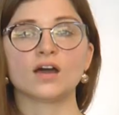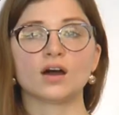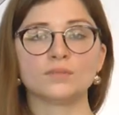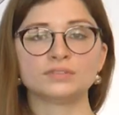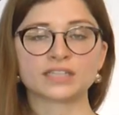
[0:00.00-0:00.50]

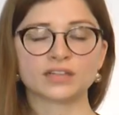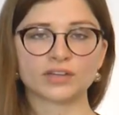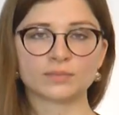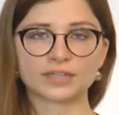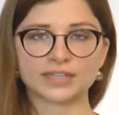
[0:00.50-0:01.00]
Optical
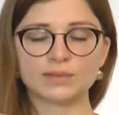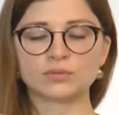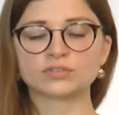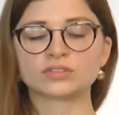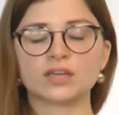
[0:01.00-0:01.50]
fiber
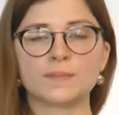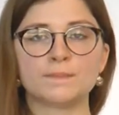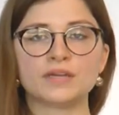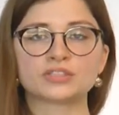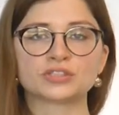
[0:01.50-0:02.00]
cables
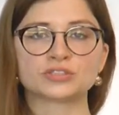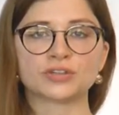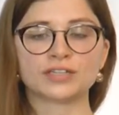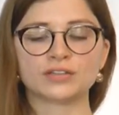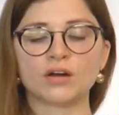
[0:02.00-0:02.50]
measure
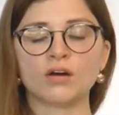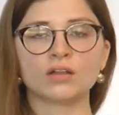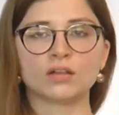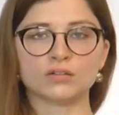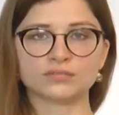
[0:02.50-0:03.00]
strain all
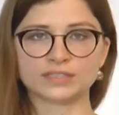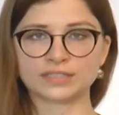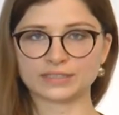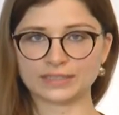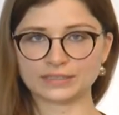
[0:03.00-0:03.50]
along
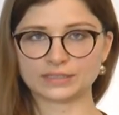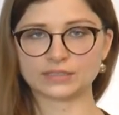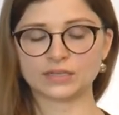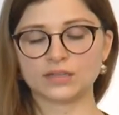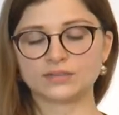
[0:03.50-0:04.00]
their length.
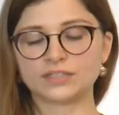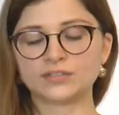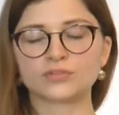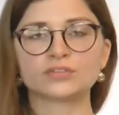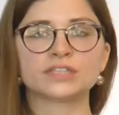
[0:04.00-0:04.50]

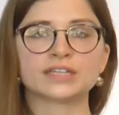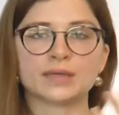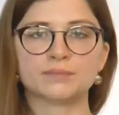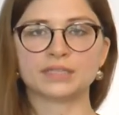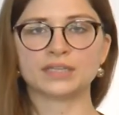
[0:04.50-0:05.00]
Therefore, they
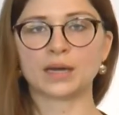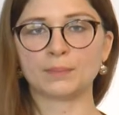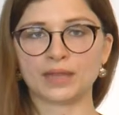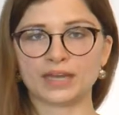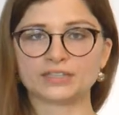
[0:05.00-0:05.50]
can be
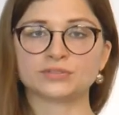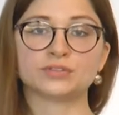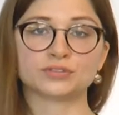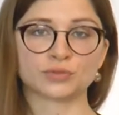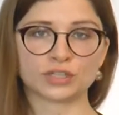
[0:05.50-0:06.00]
applied to
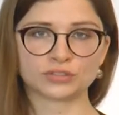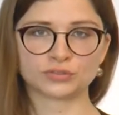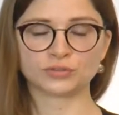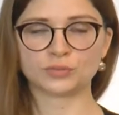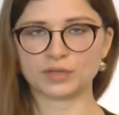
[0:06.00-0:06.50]
the
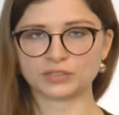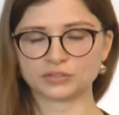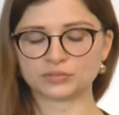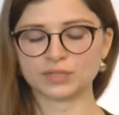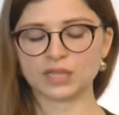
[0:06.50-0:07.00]
structure to
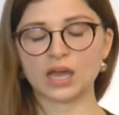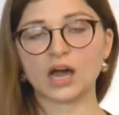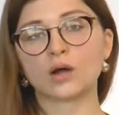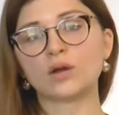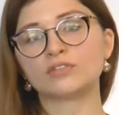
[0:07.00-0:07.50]
measure.
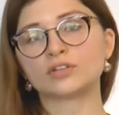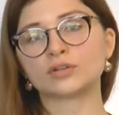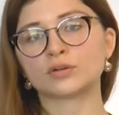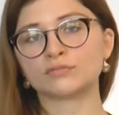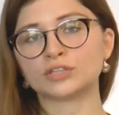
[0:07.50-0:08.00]
However,
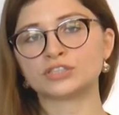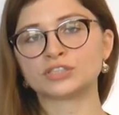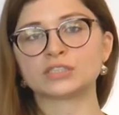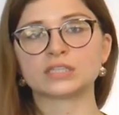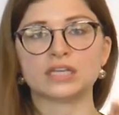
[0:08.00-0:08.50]

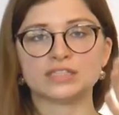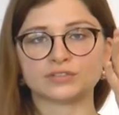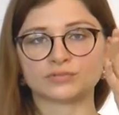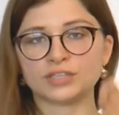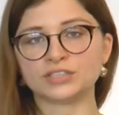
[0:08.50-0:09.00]
convergence is
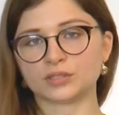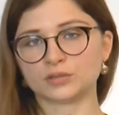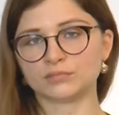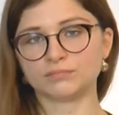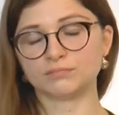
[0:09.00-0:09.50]
a
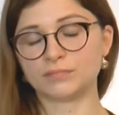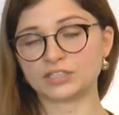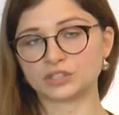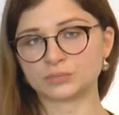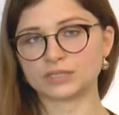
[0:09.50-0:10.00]
radial
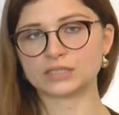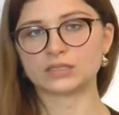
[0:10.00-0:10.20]
measurement.